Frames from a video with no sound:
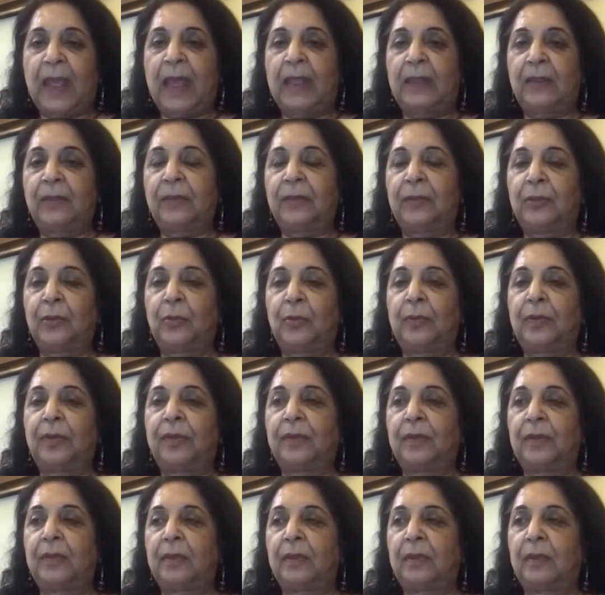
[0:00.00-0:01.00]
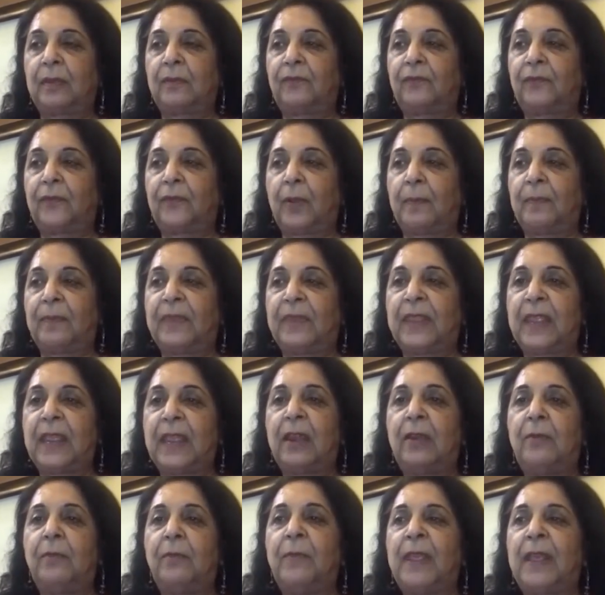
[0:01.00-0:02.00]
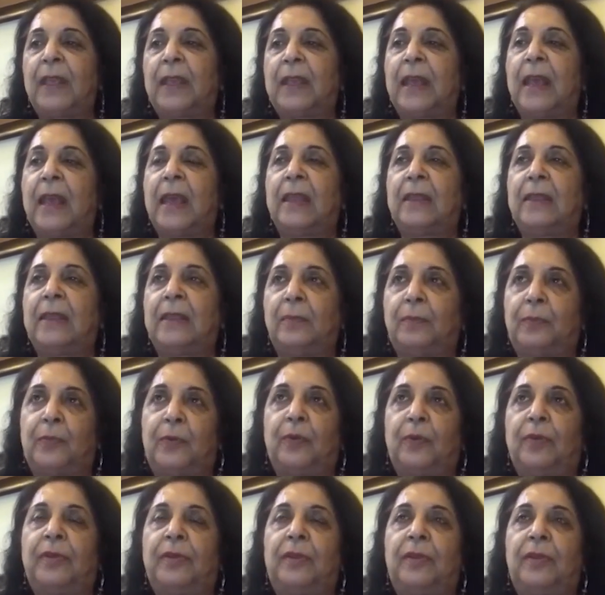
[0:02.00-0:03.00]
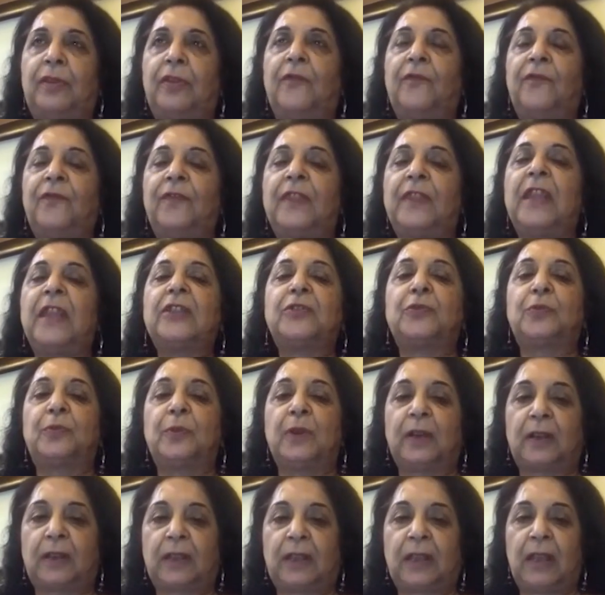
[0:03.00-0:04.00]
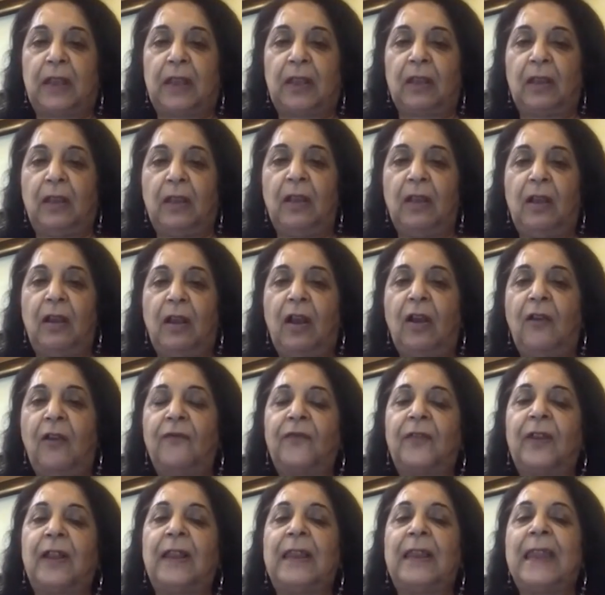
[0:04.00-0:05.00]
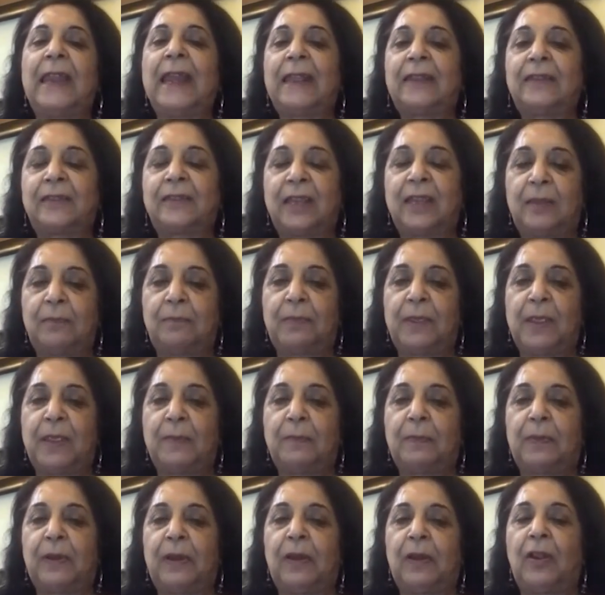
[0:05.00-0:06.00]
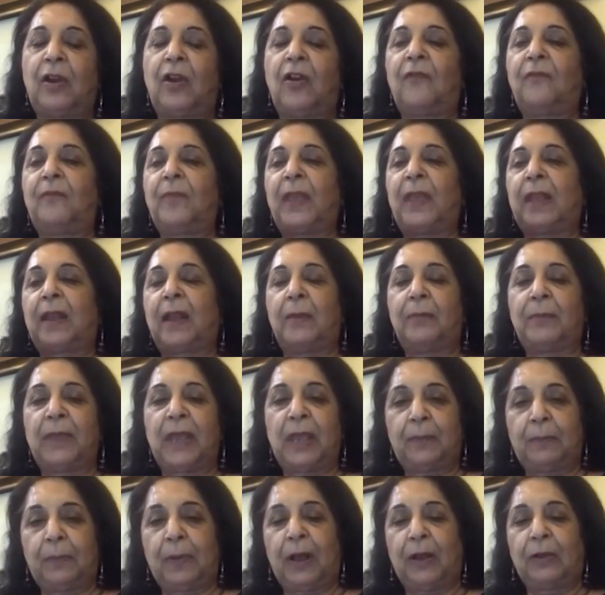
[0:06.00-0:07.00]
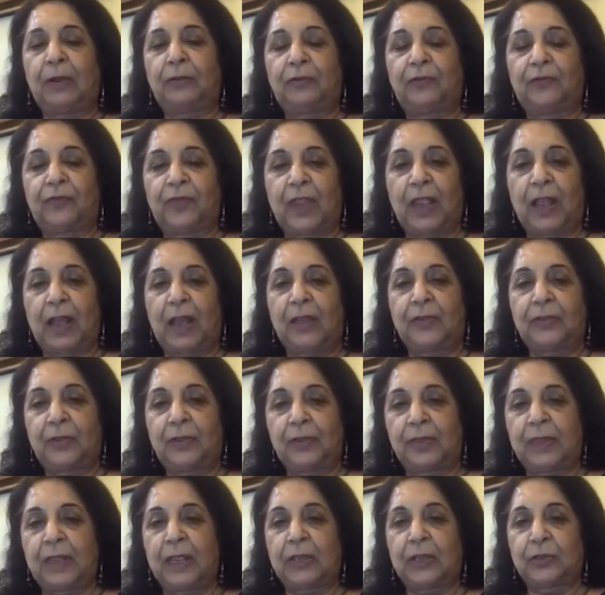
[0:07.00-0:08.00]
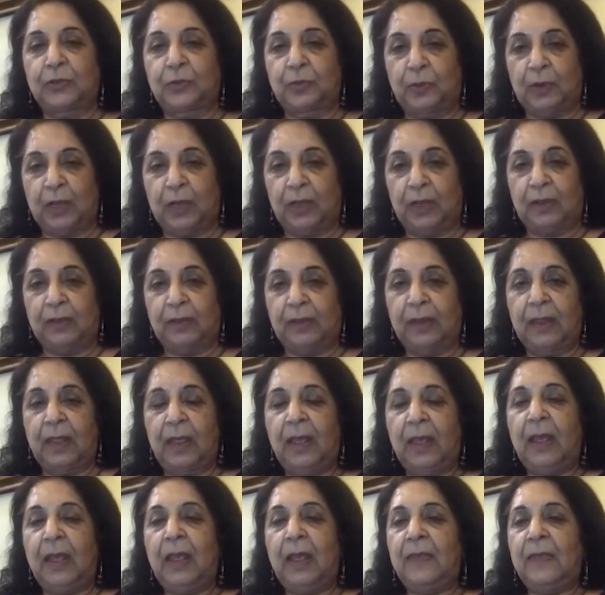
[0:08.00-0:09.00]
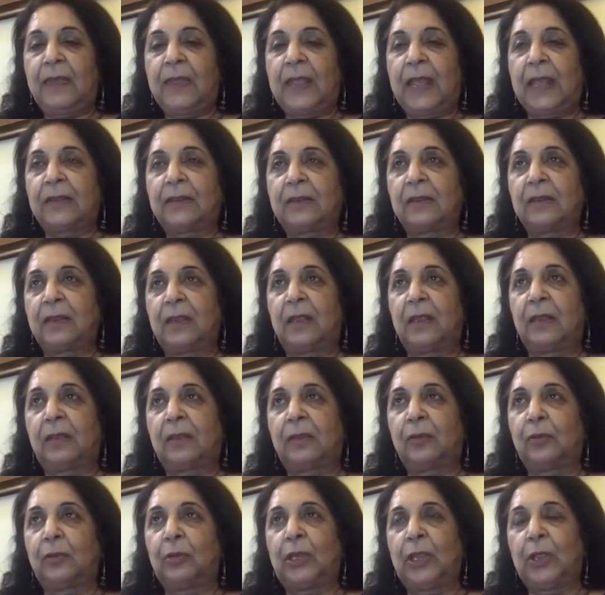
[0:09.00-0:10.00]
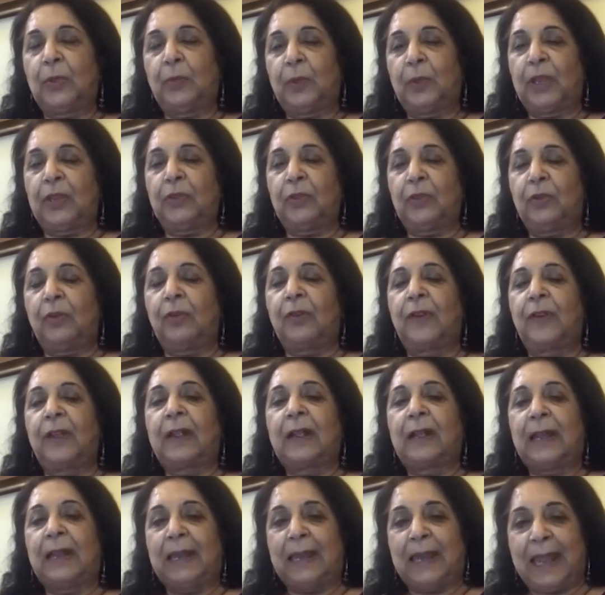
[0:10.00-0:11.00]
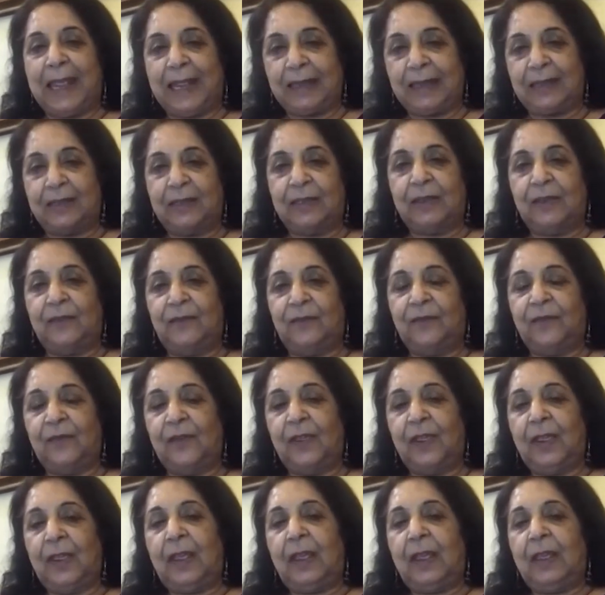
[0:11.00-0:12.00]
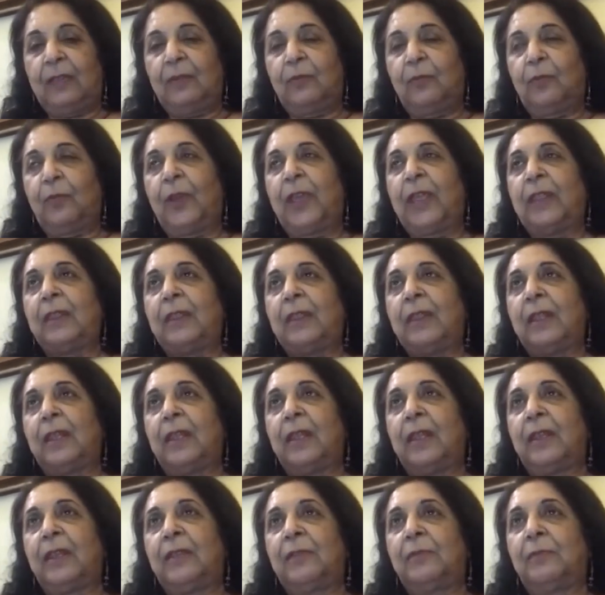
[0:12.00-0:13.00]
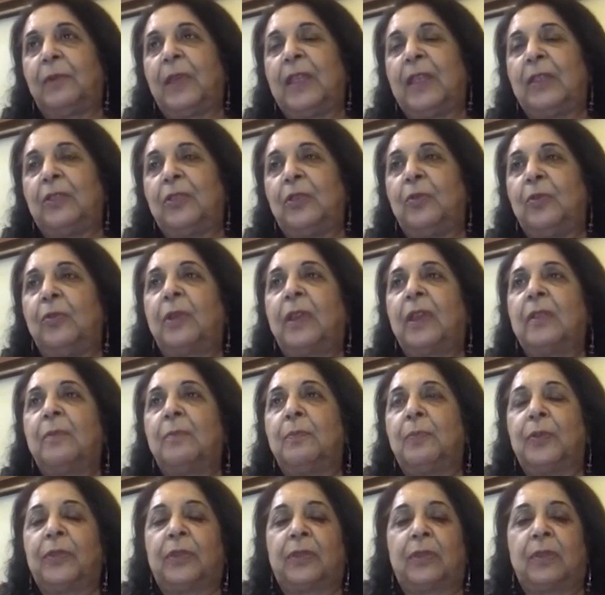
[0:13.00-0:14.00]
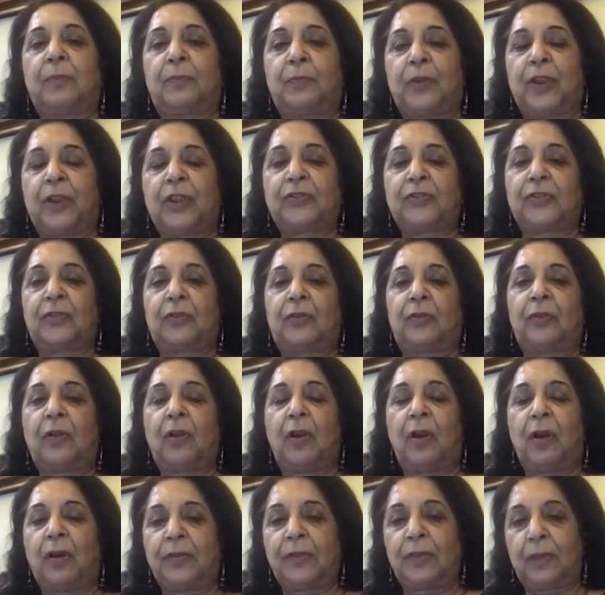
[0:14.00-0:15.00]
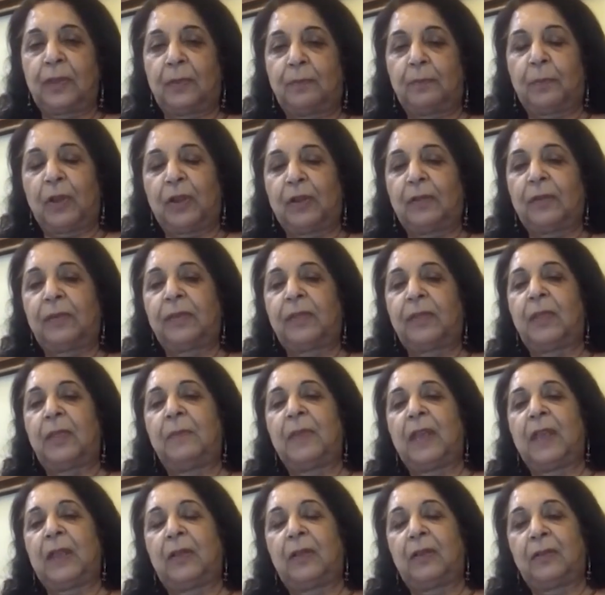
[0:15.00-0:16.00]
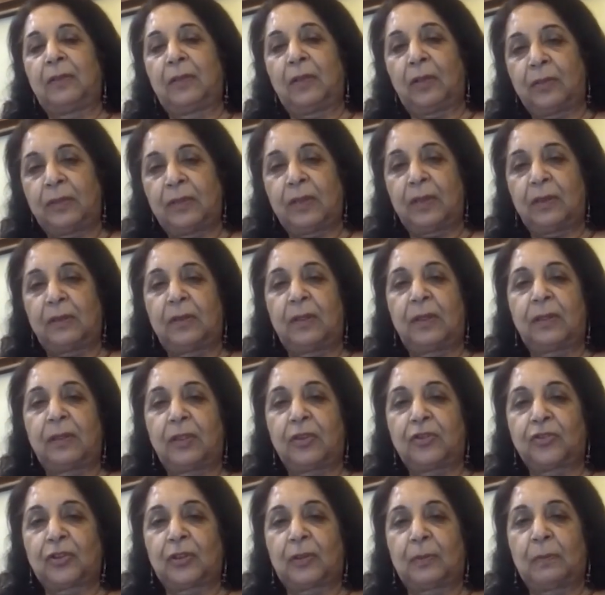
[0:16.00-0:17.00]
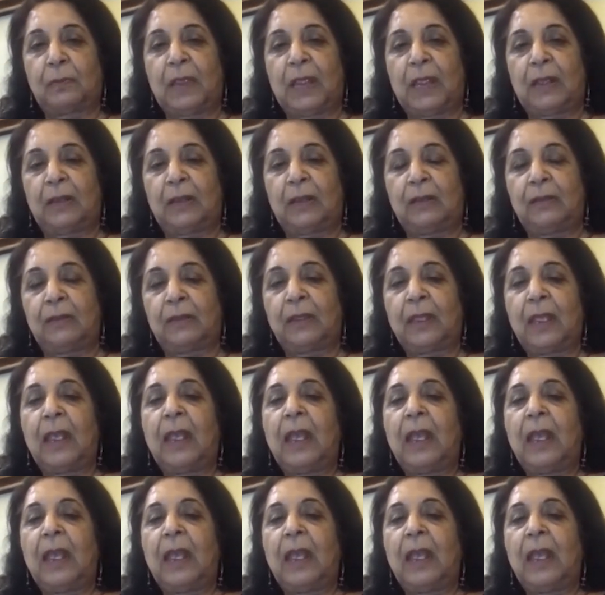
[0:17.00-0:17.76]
And so from there began the process of networking, of collecting people, of becoming part of other networks, that it's only when you are a collective when you can put the pressure on the policymakers, on the decision makers.